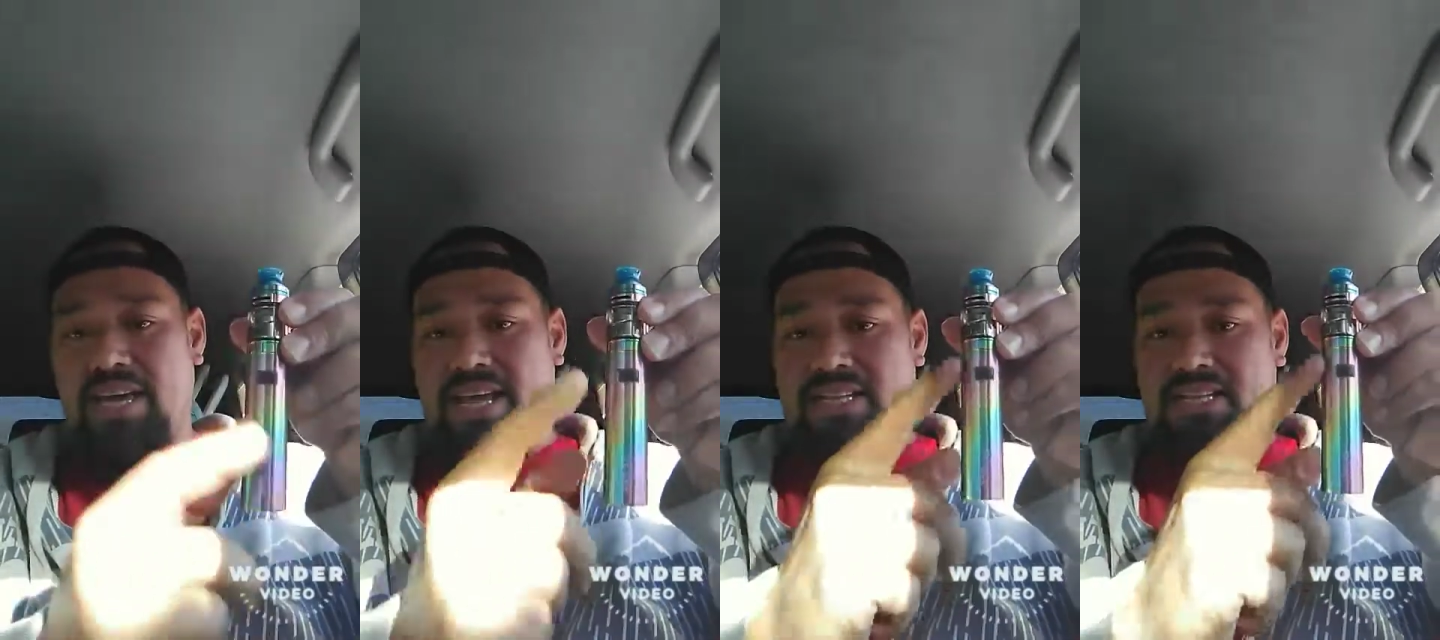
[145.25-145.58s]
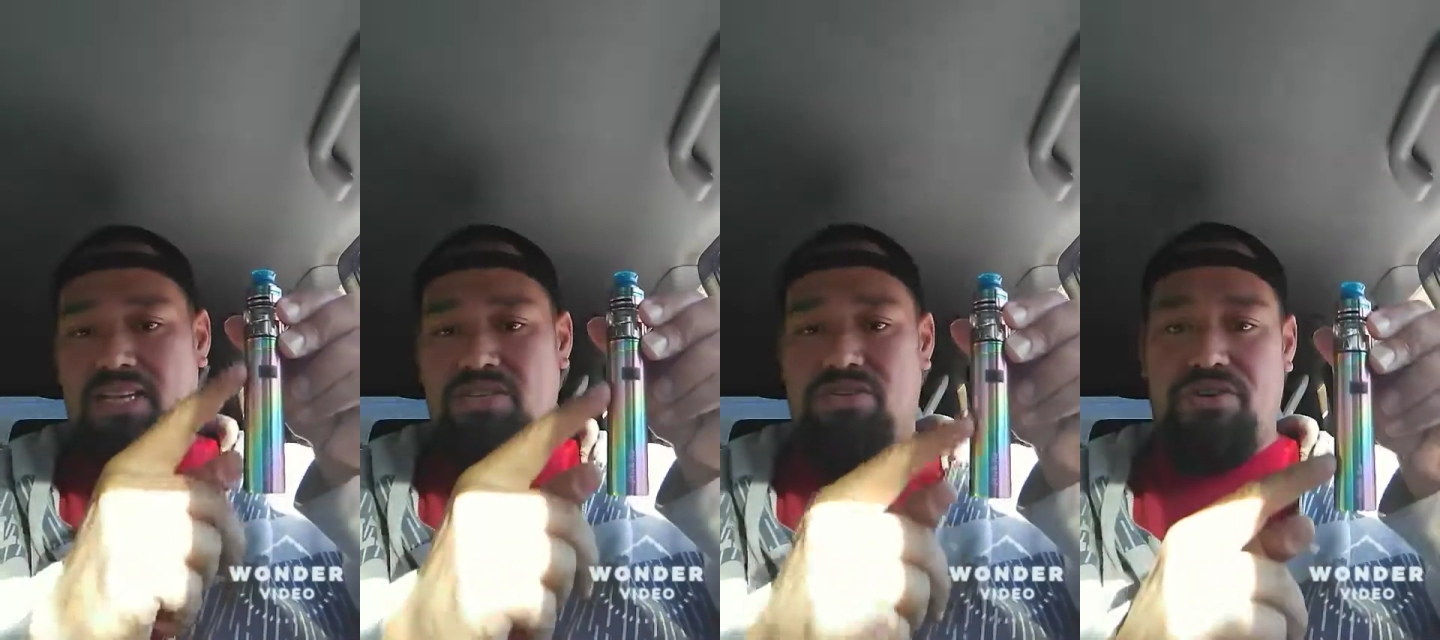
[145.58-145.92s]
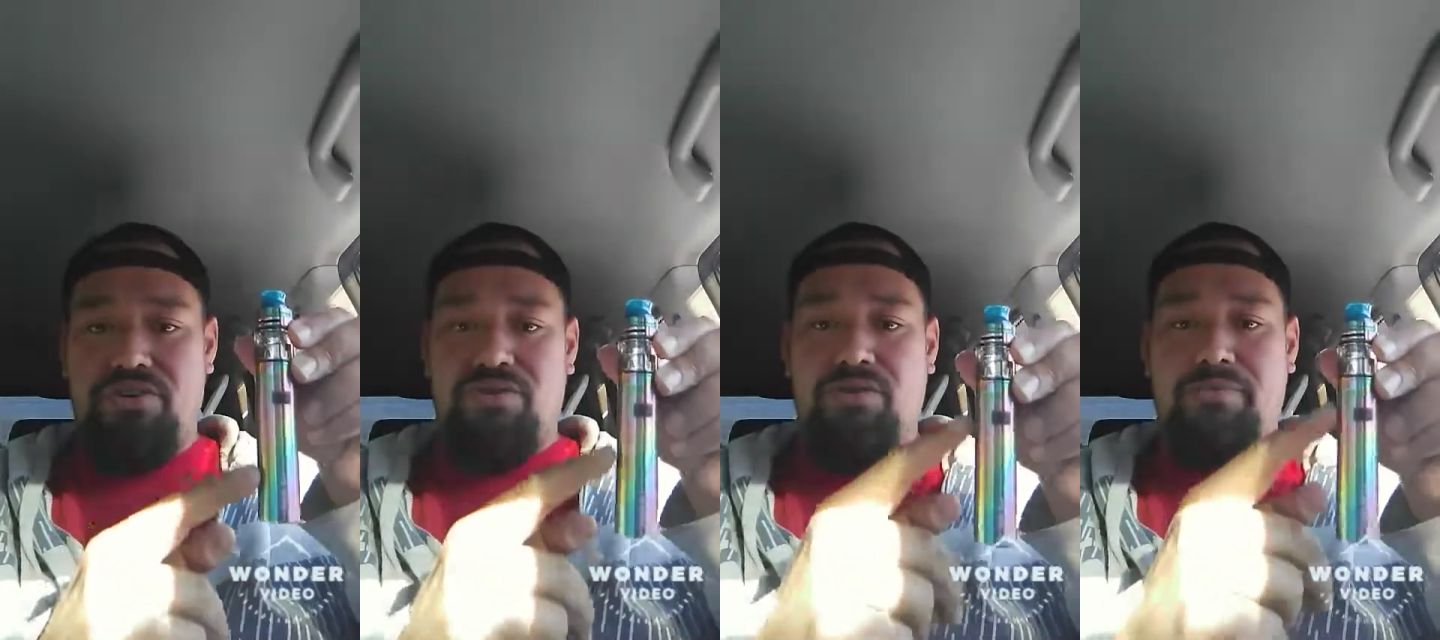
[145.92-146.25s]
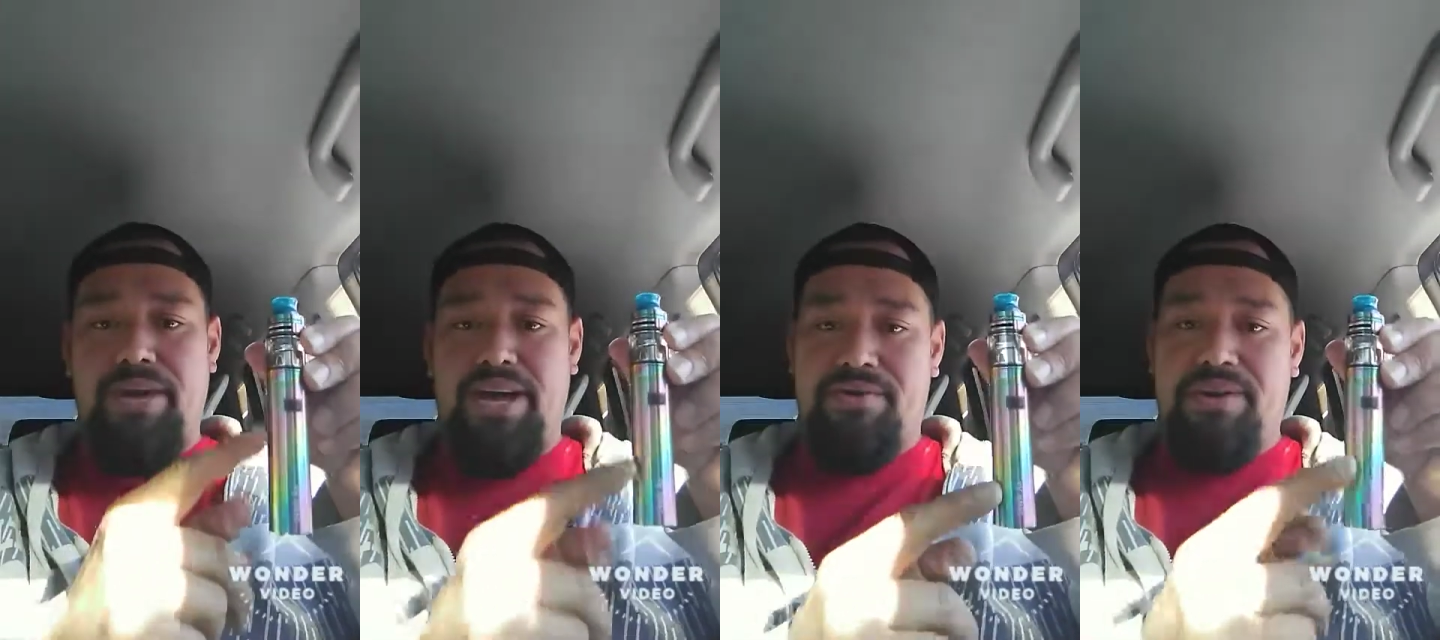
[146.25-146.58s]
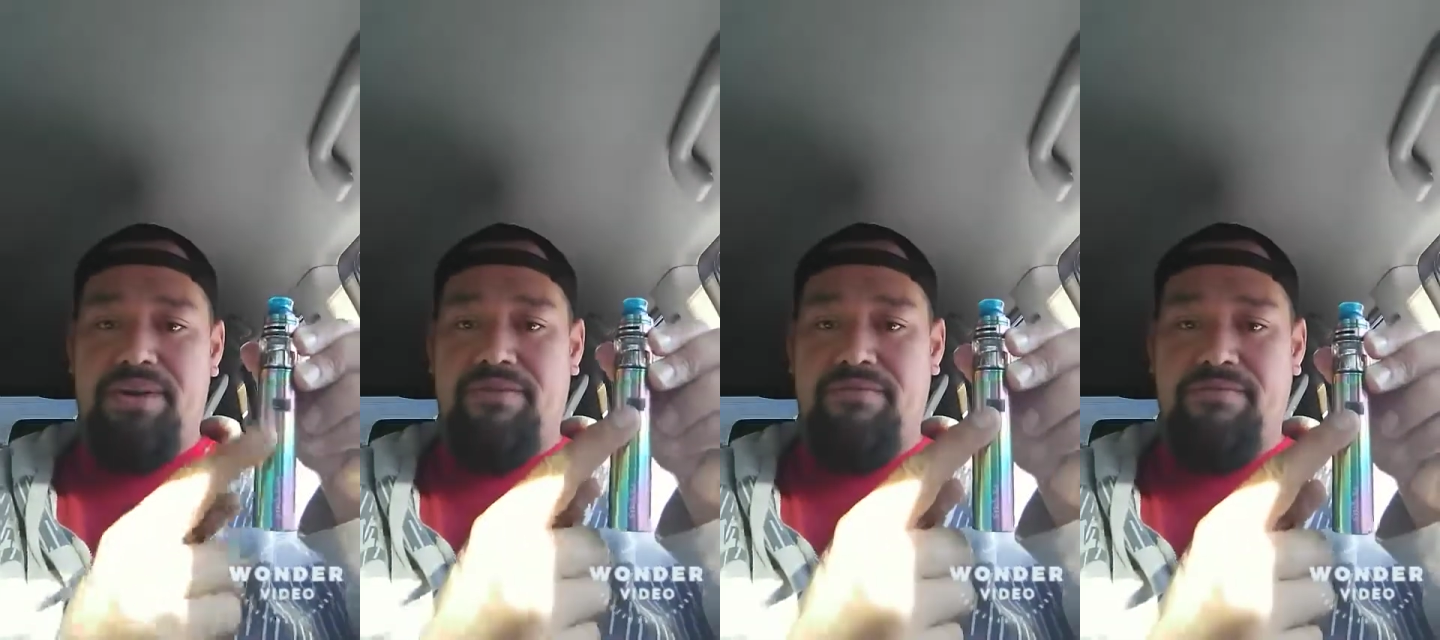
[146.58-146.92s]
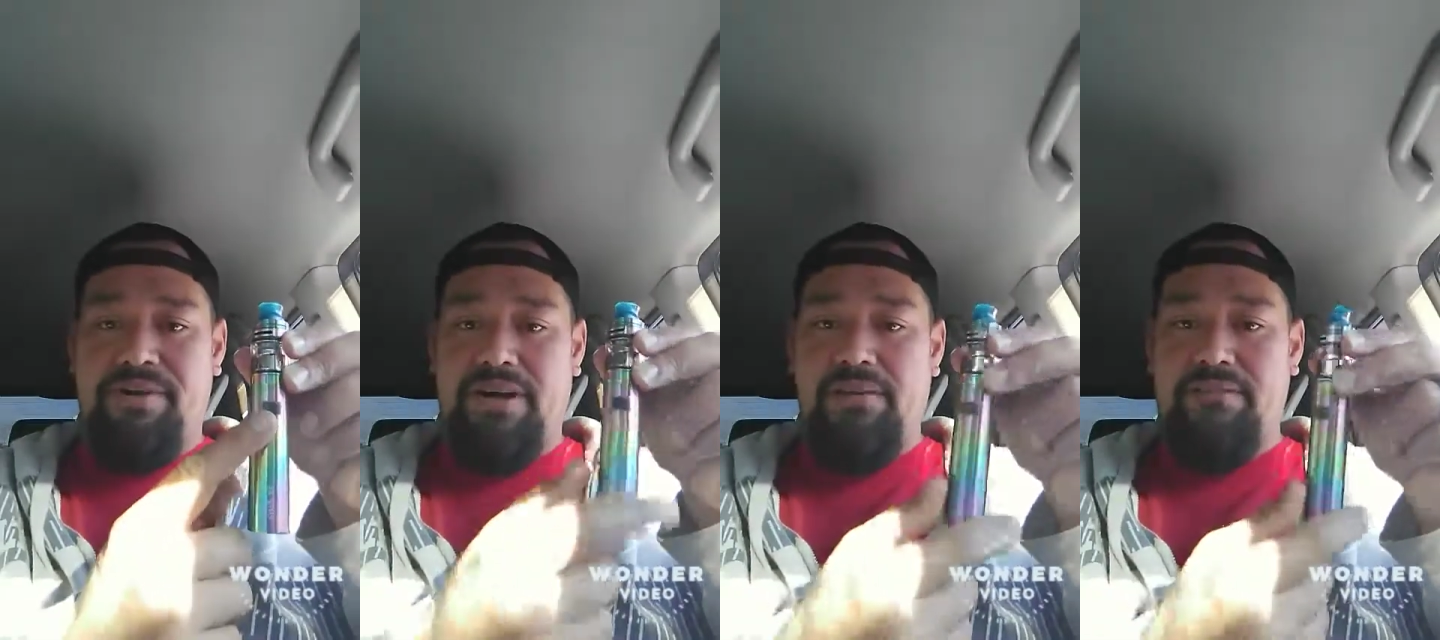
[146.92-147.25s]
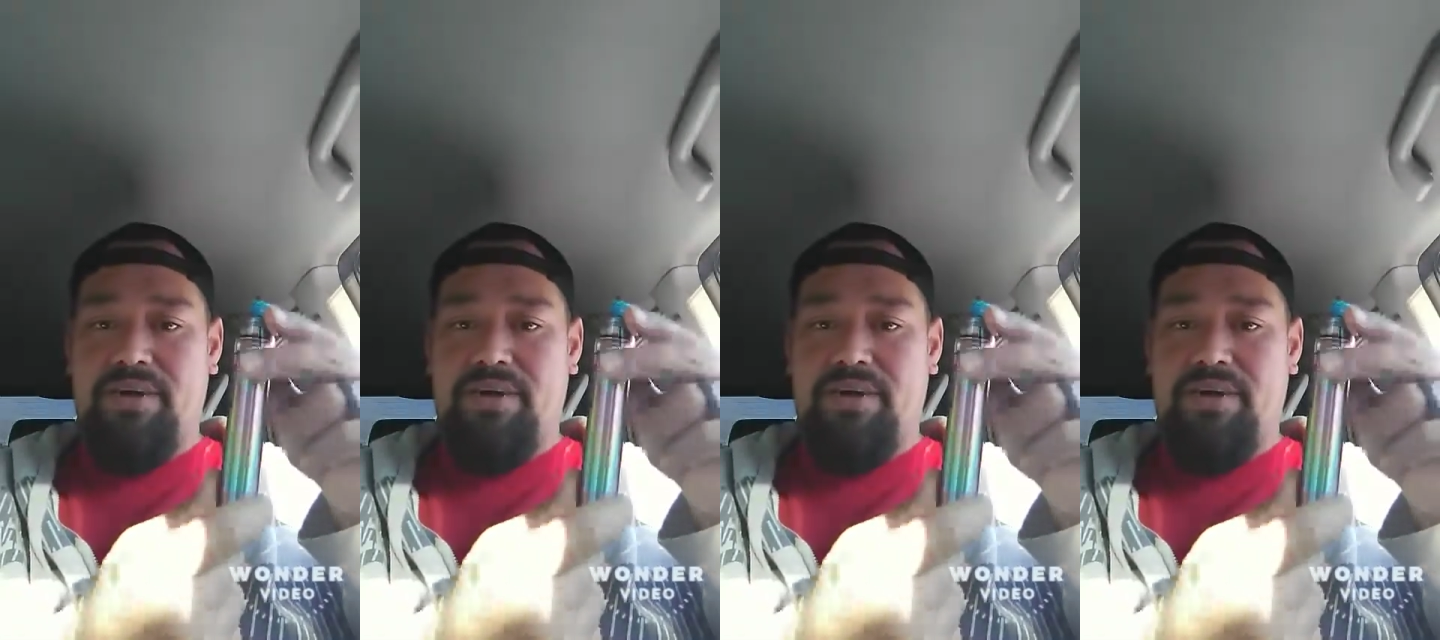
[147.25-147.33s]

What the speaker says: It has an internal battery, fire